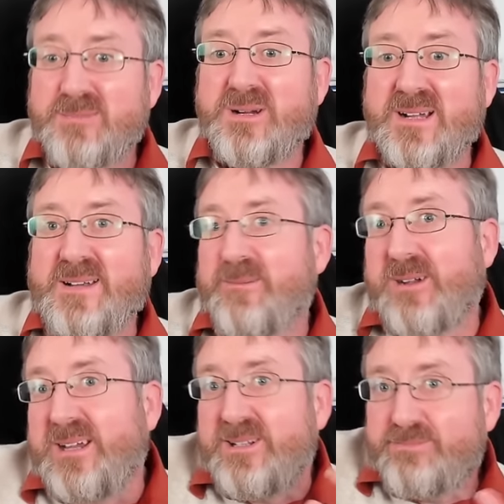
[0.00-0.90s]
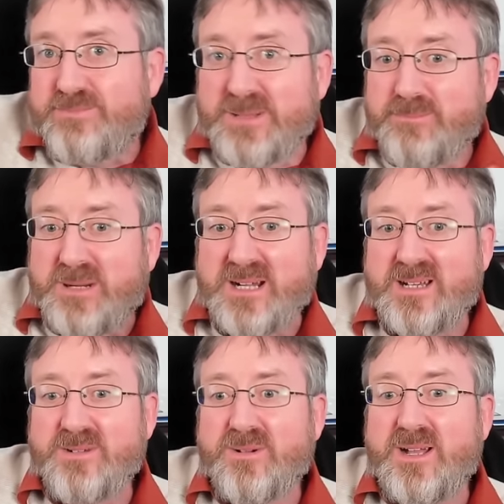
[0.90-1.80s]
partly right and
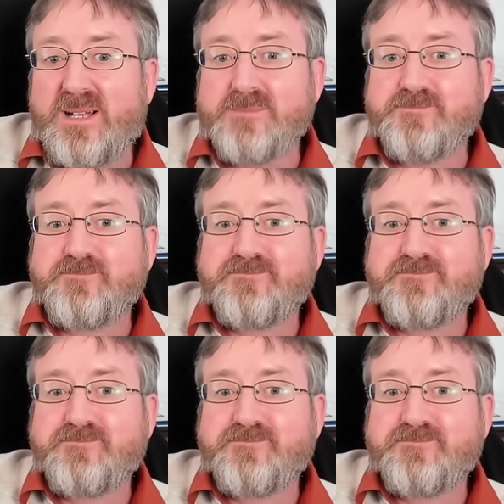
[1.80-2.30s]
partly wrong.